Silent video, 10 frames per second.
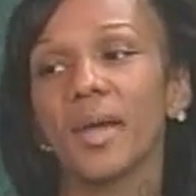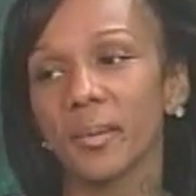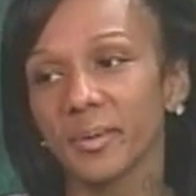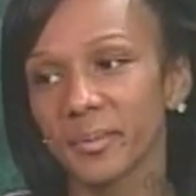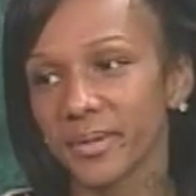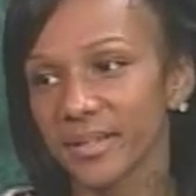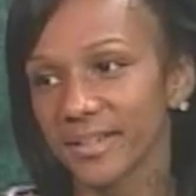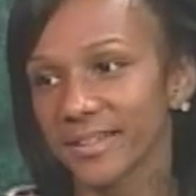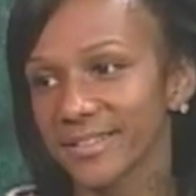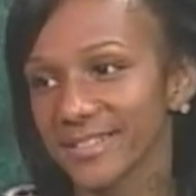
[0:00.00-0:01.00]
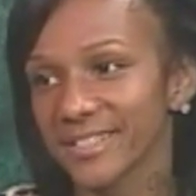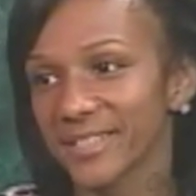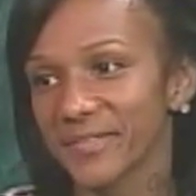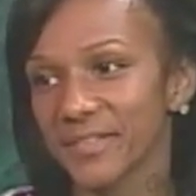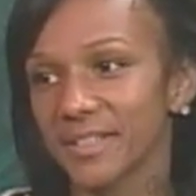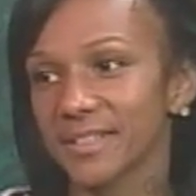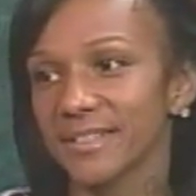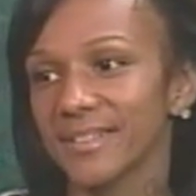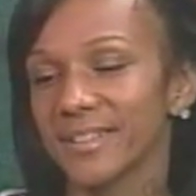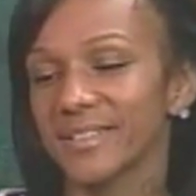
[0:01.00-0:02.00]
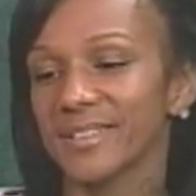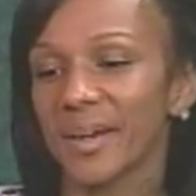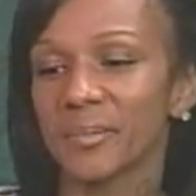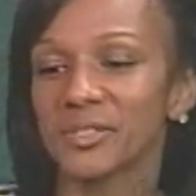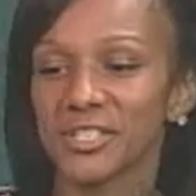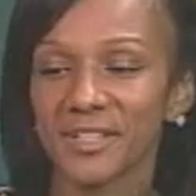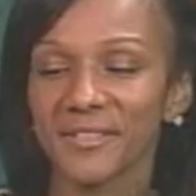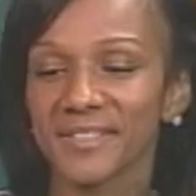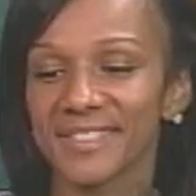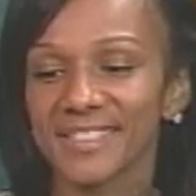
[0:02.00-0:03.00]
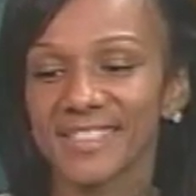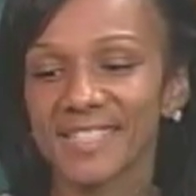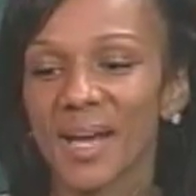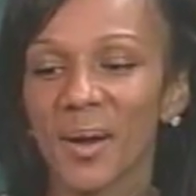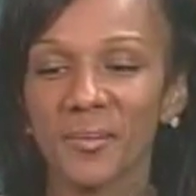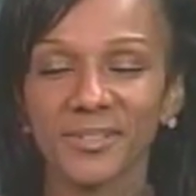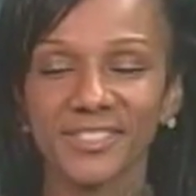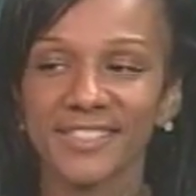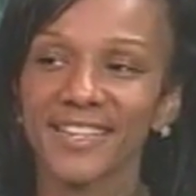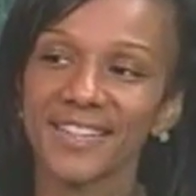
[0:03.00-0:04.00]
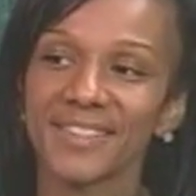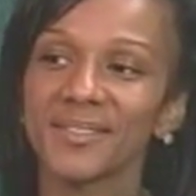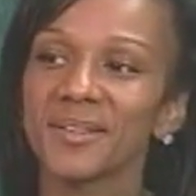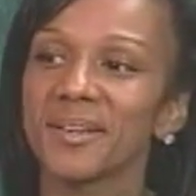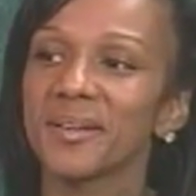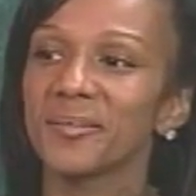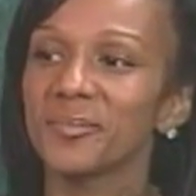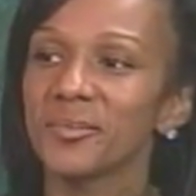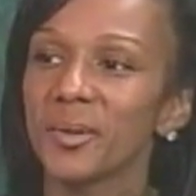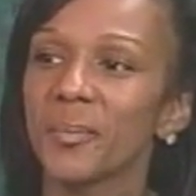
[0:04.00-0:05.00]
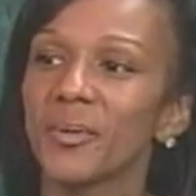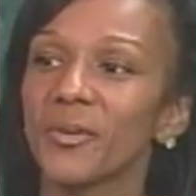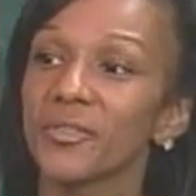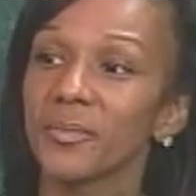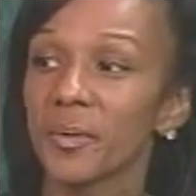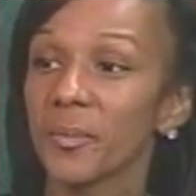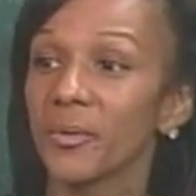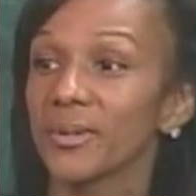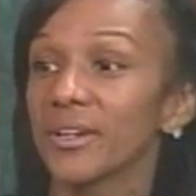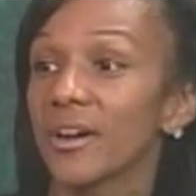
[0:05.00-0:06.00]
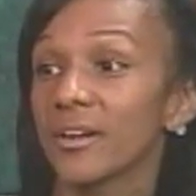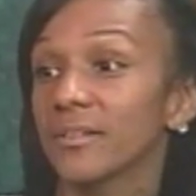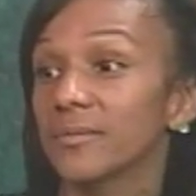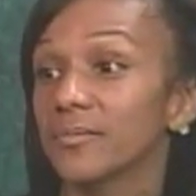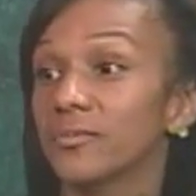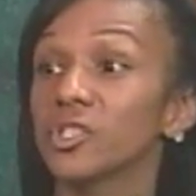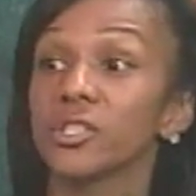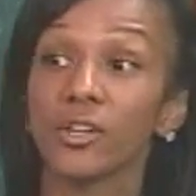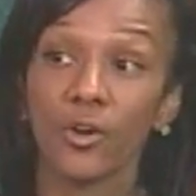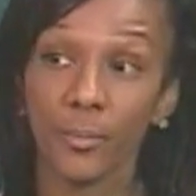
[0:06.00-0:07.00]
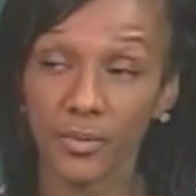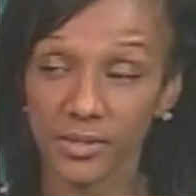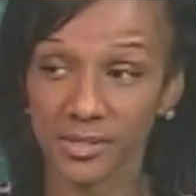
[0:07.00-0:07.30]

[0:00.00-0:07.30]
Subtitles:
happy to be here this evening. I'm sharing this time with Shannon, and we're both promoting her book has